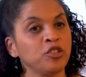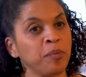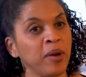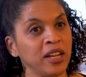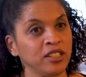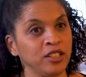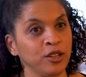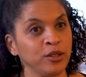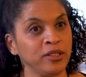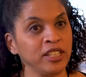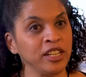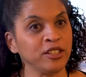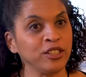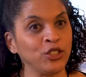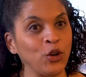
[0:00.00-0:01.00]
Geppetto's
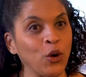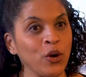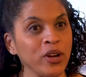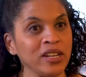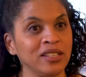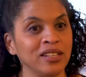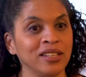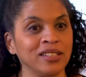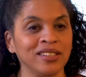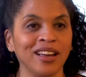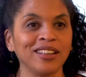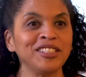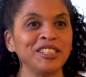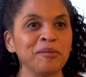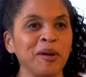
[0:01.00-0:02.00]
here in Torrington.
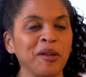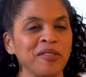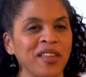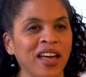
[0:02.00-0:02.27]
Tell us about